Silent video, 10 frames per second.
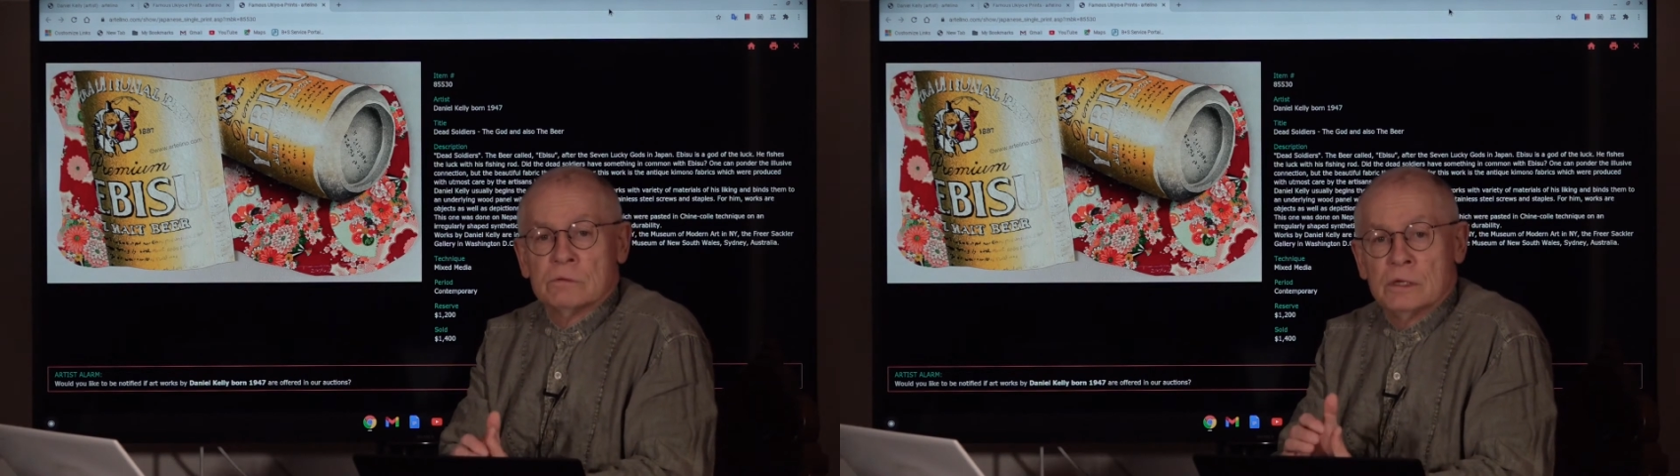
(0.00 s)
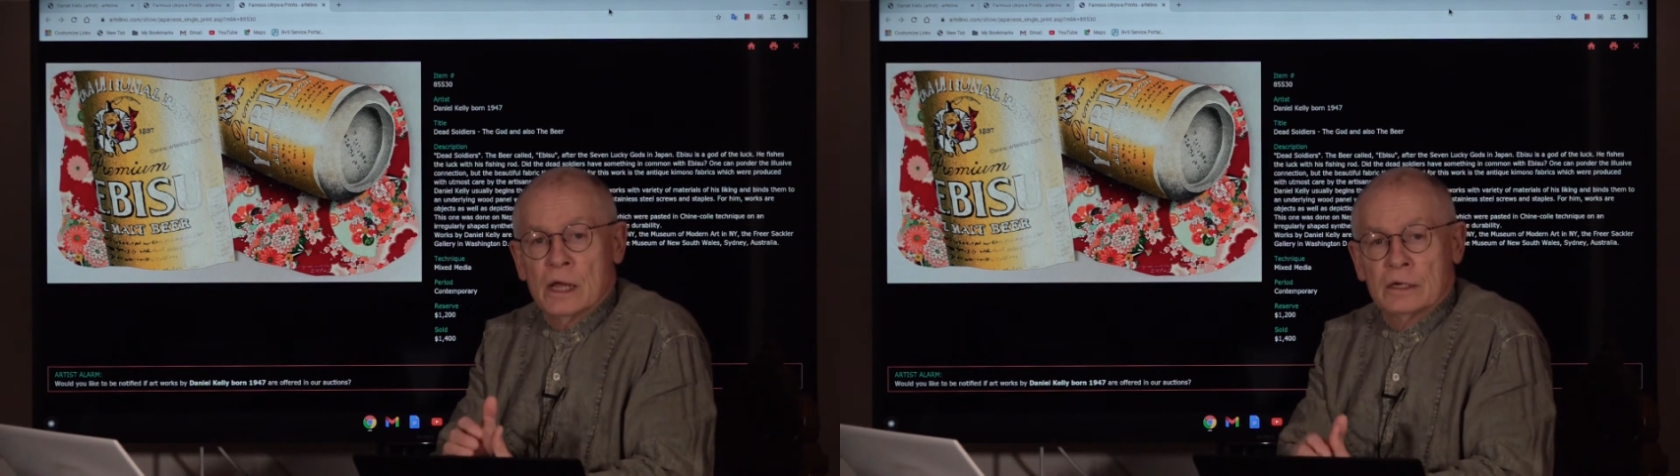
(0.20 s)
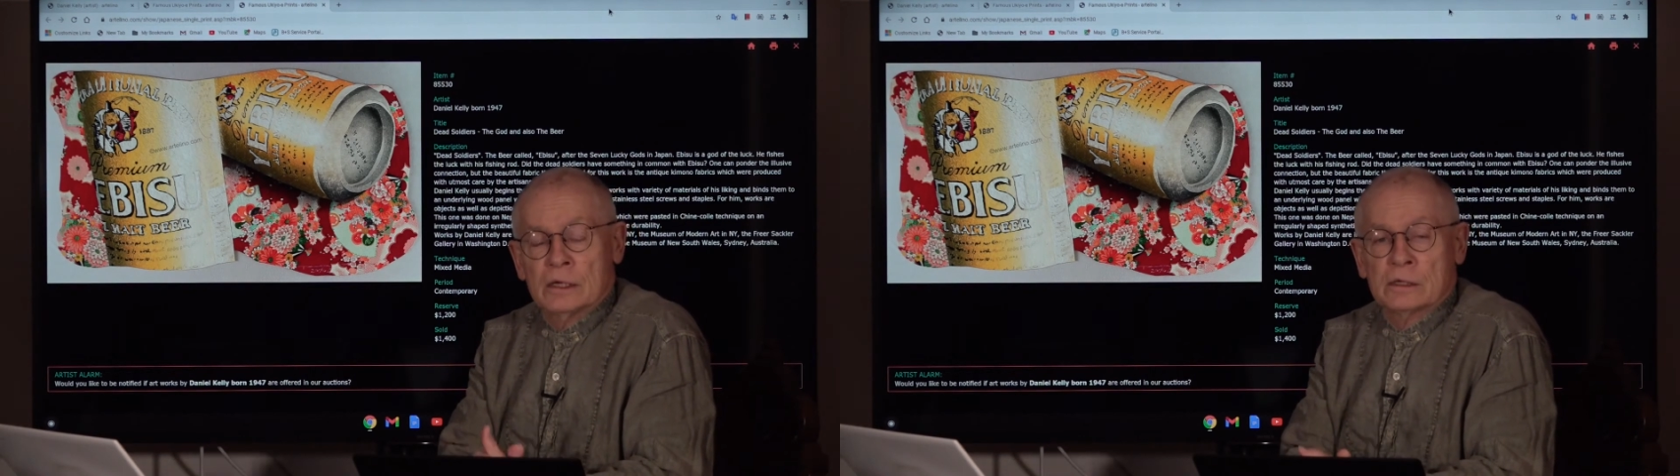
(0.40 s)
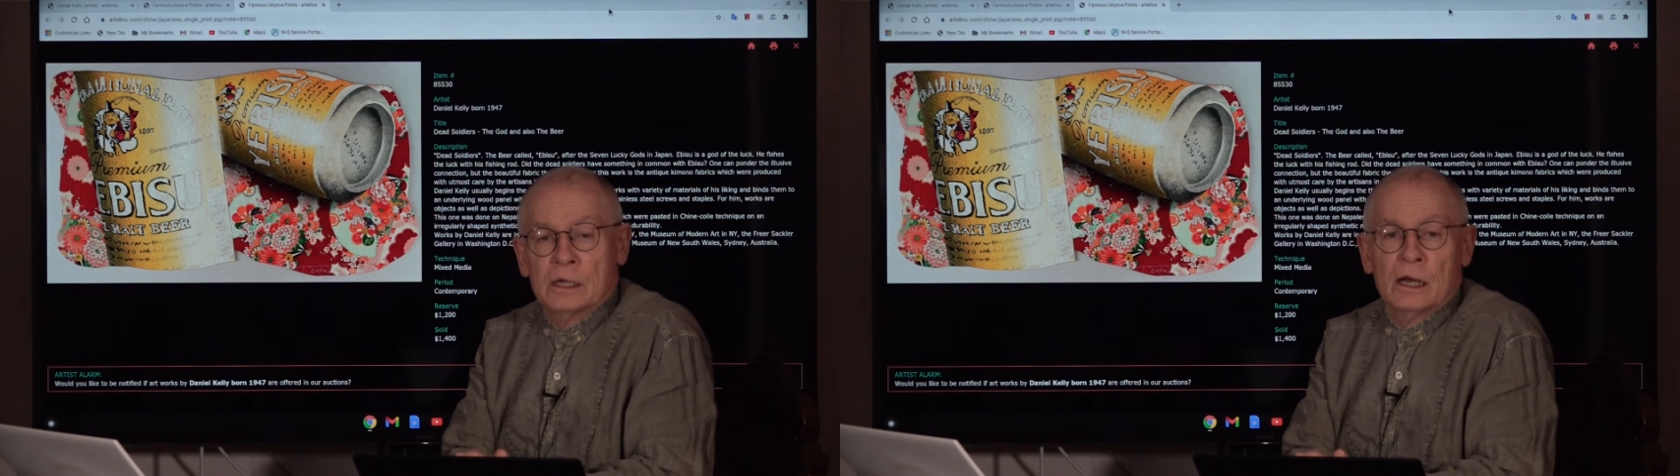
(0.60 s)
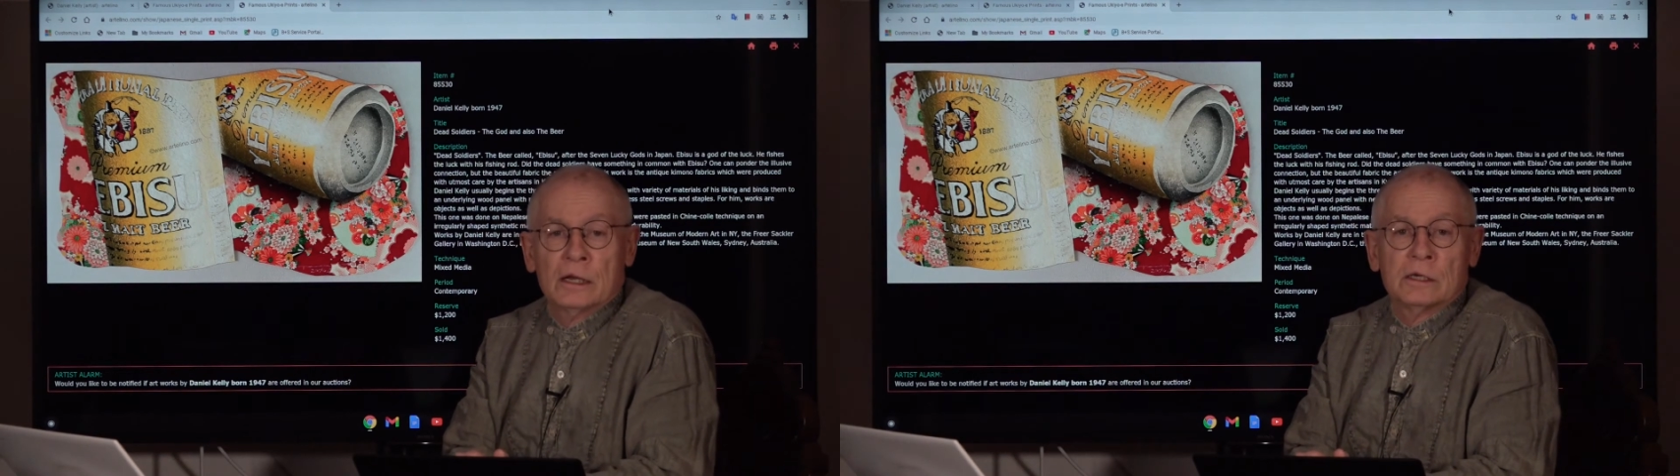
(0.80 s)
Daniel
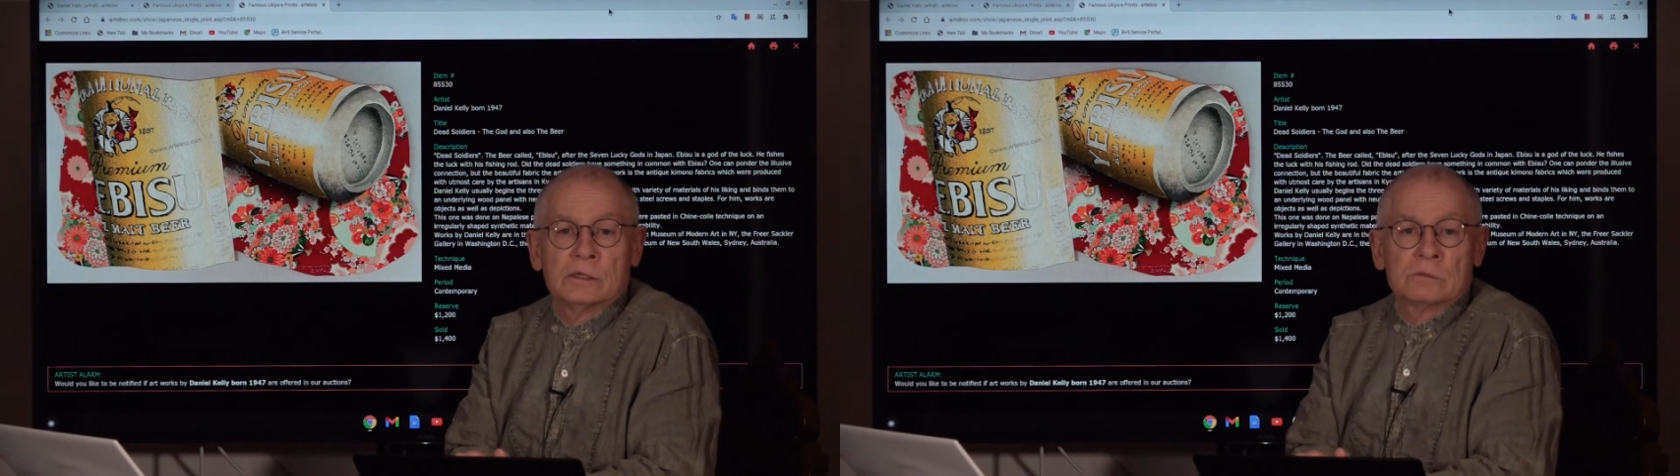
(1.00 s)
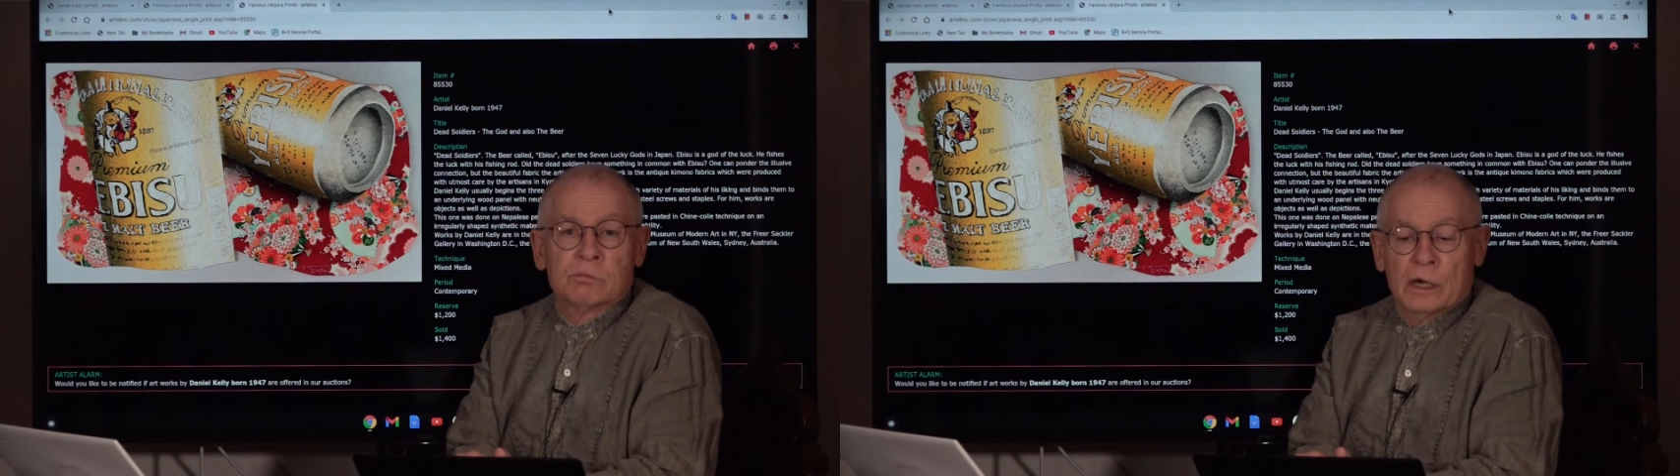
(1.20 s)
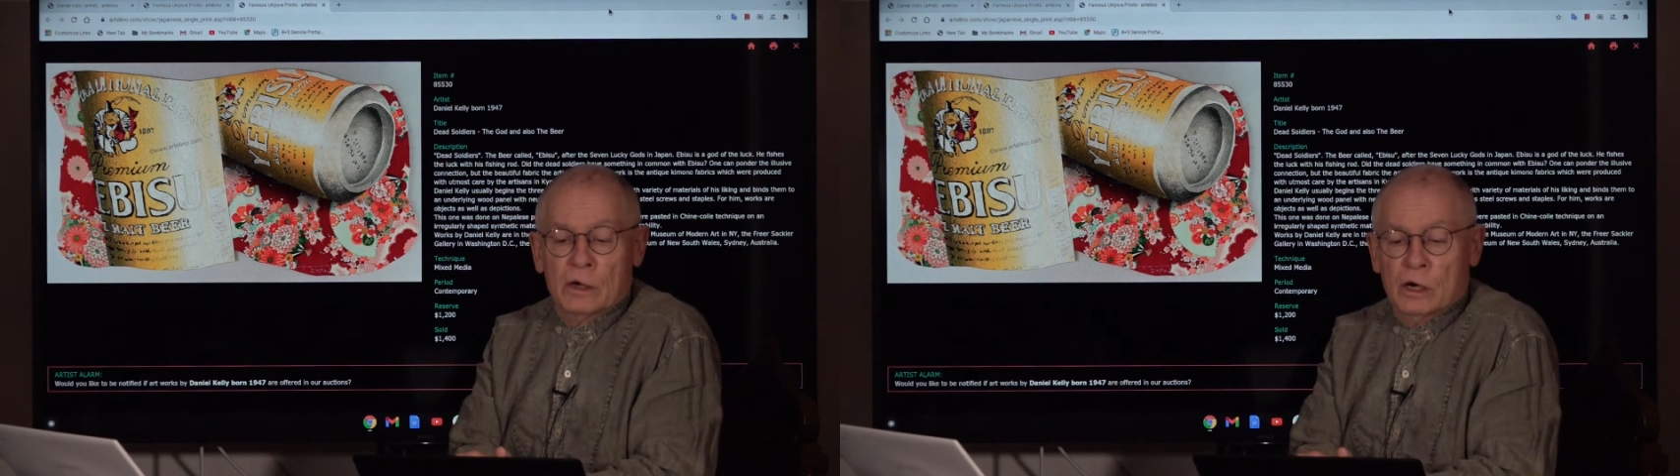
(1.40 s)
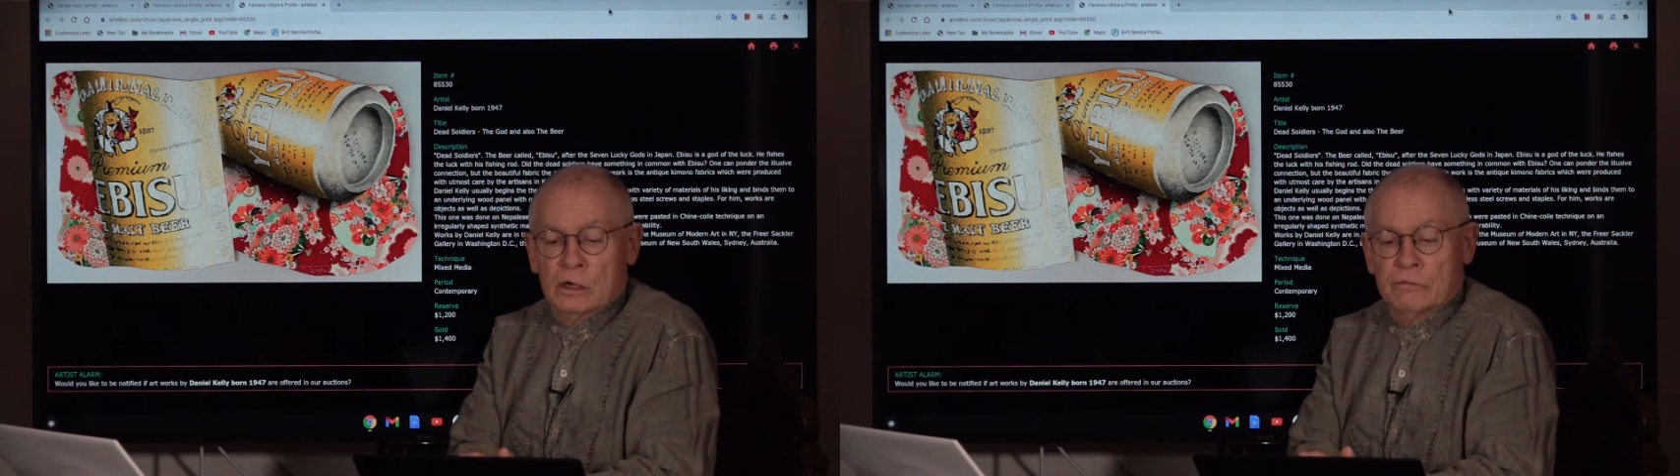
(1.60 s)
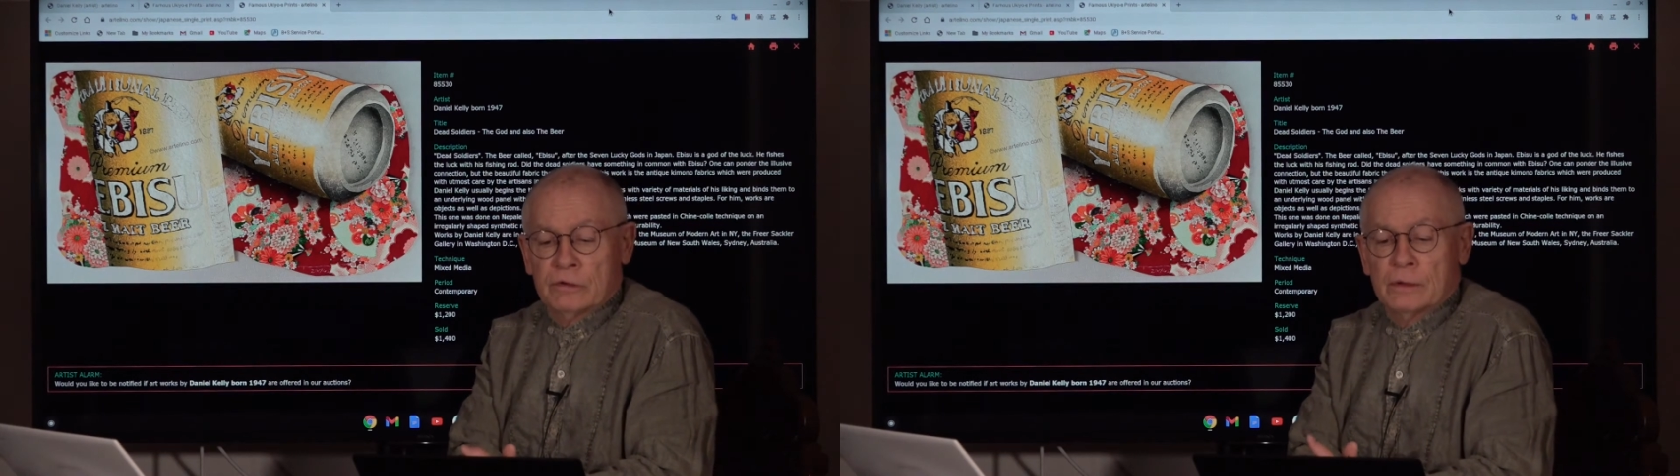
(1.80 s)
Kelly, his
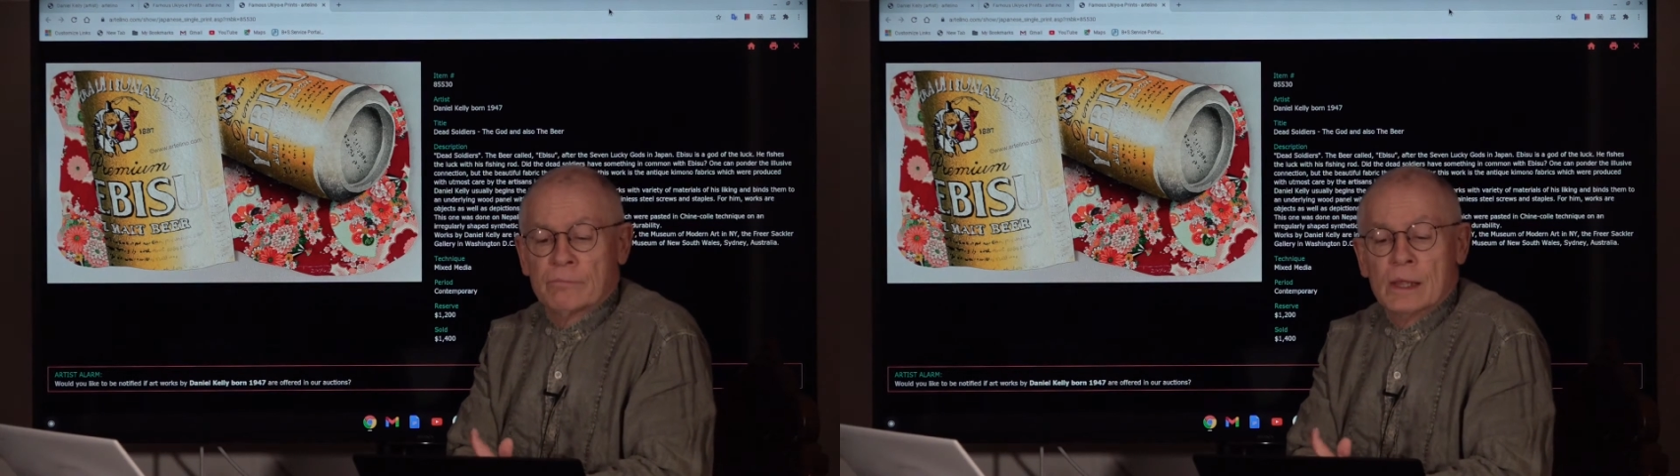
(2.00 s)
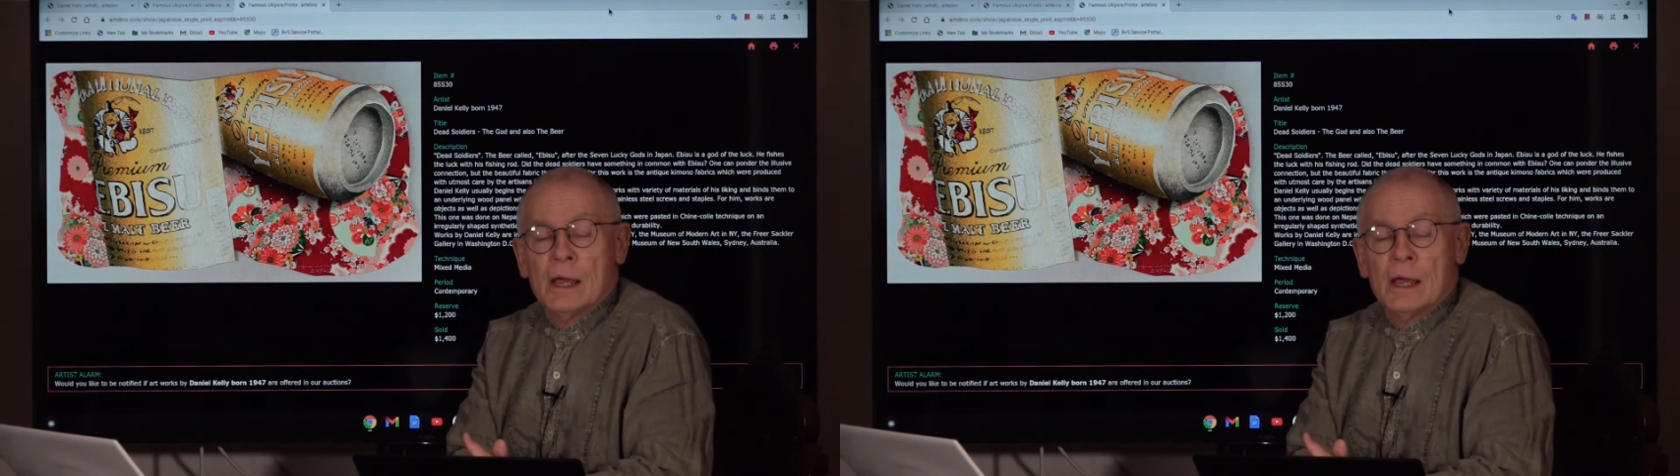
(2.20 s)
biography.